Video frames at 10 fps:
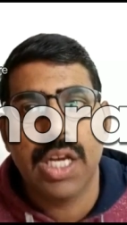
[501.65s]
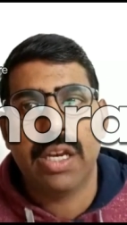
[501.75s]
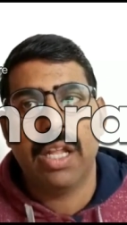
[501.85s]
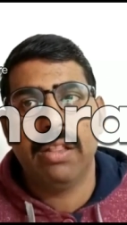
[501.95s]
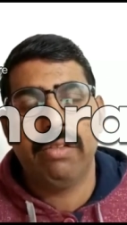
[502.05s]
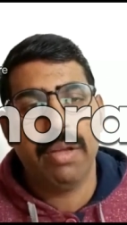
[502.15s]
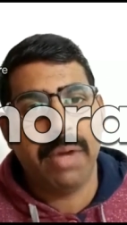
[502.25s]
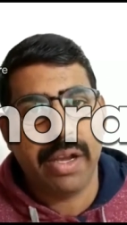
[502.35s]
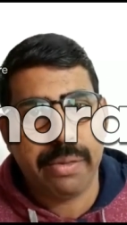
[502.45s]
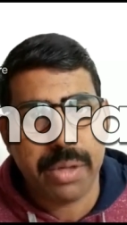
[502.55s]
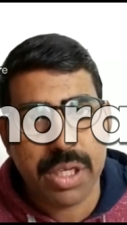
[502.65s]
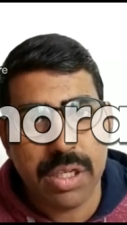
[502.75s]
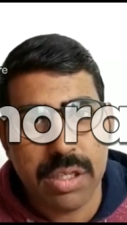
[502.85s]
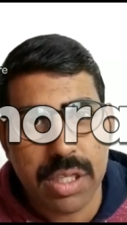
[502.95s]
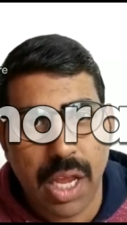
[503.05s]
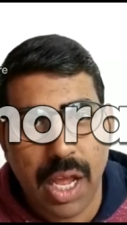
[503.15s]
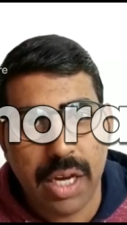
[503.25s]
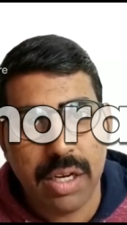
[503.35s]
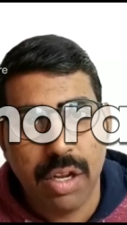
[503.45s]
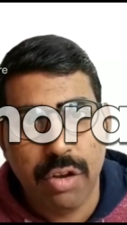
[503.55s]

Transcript: 10 3 mark questions and